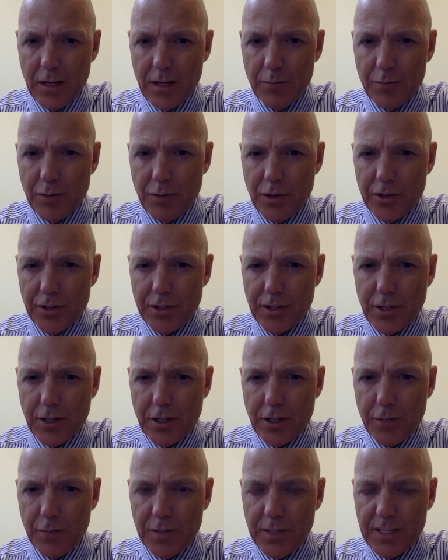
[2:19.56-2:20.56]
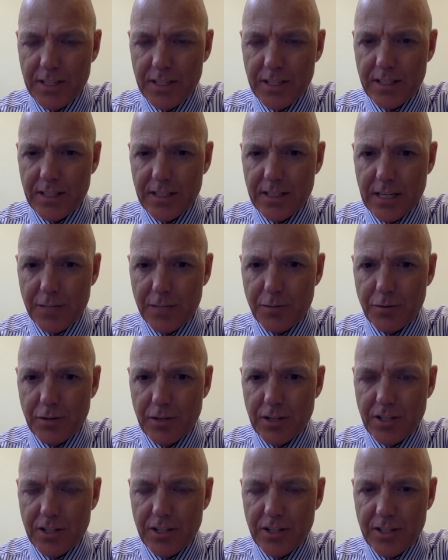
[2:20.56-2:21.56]
But our business has
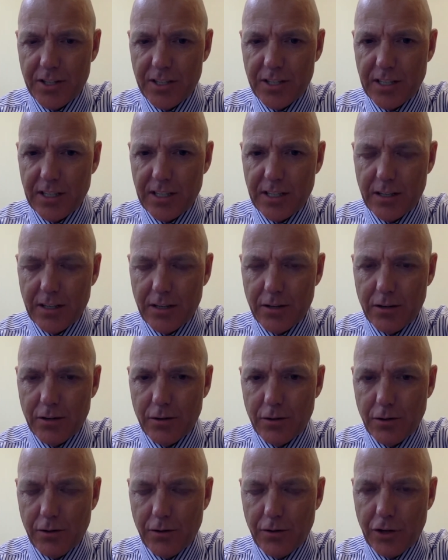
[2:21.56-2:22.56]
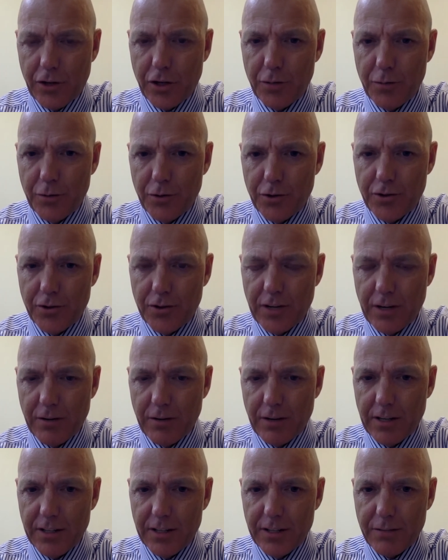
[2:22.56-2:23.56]
aspirations in all of the commuter
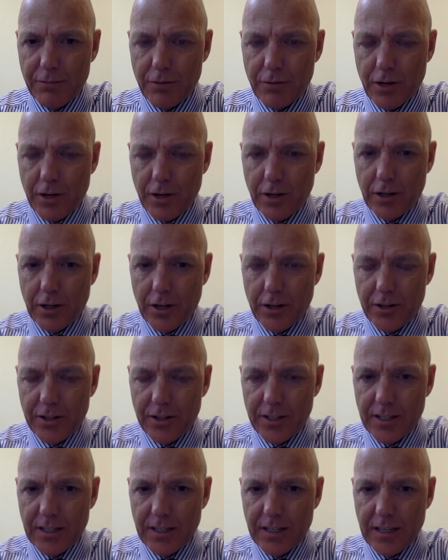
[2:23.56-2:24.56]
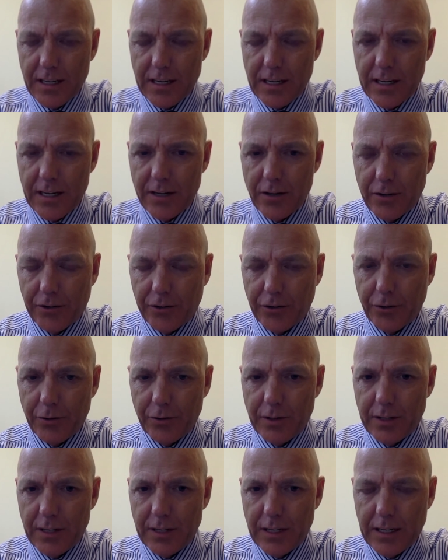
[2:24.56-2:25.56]
areas around London and also
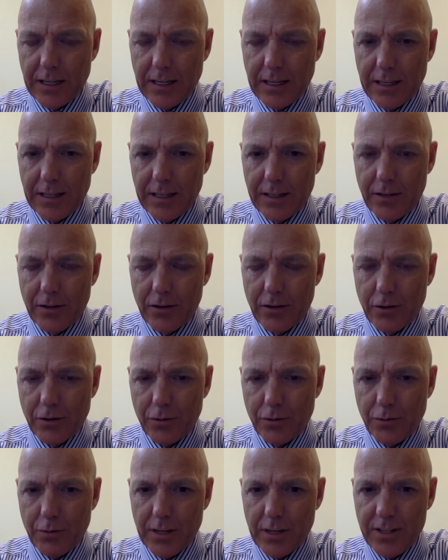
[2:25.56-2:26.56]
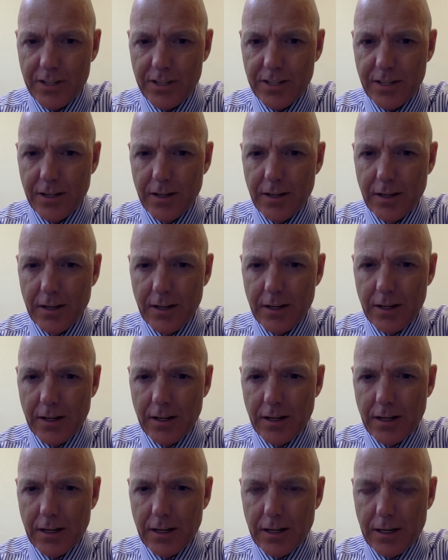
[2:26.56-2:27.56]
in the northwest.
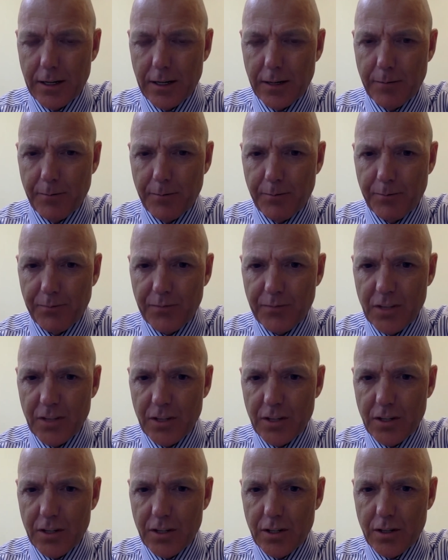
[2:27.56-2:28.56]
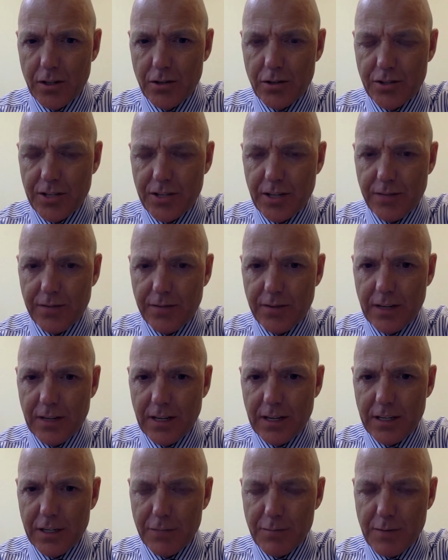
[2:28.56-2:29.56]
There's
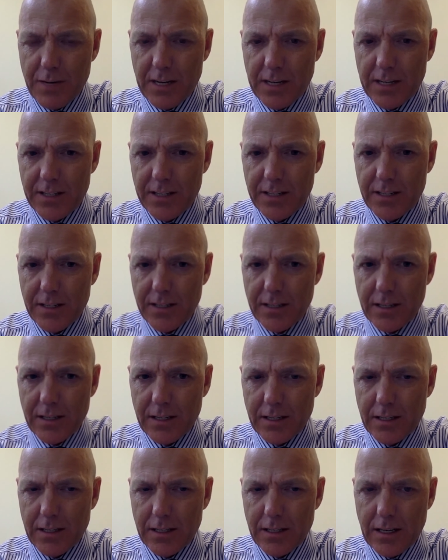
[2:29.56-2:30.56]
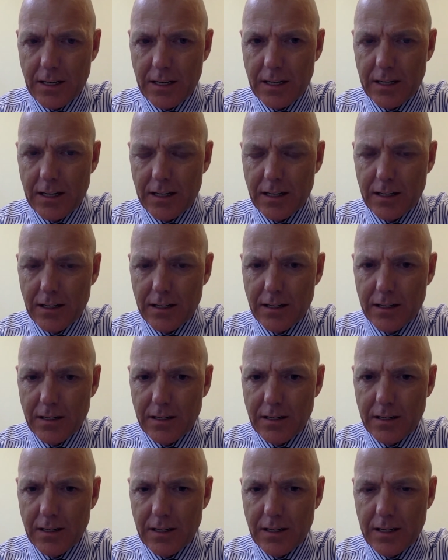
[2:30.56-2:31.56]
definitely a demand
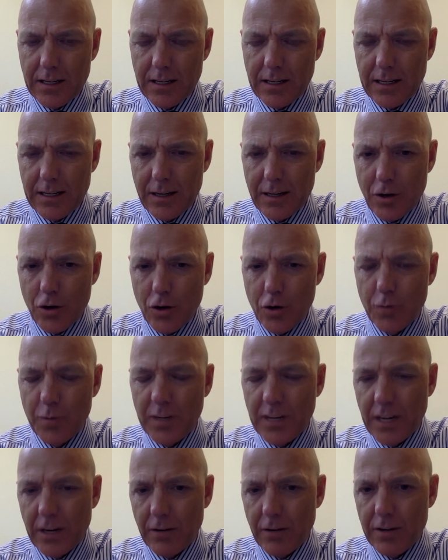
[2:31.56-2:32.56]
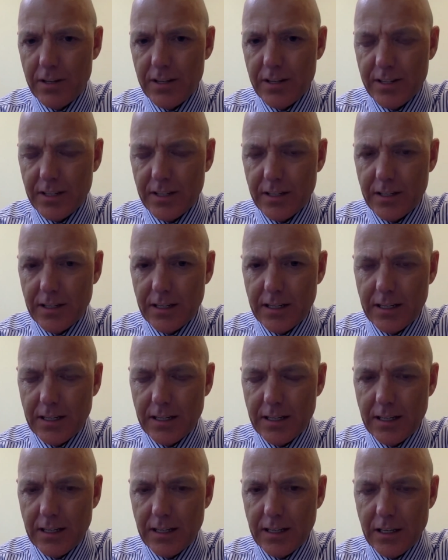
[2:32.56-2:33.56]
in urban areas in
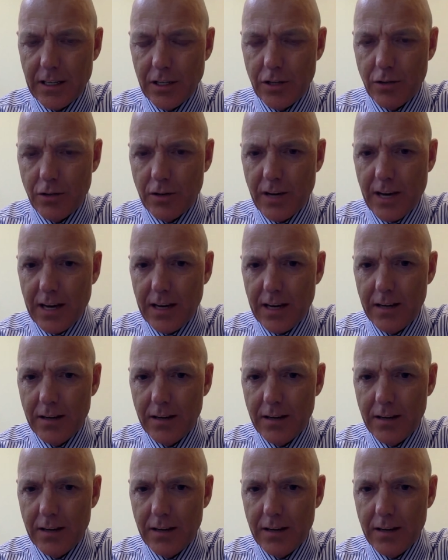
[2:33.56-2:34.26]
the UK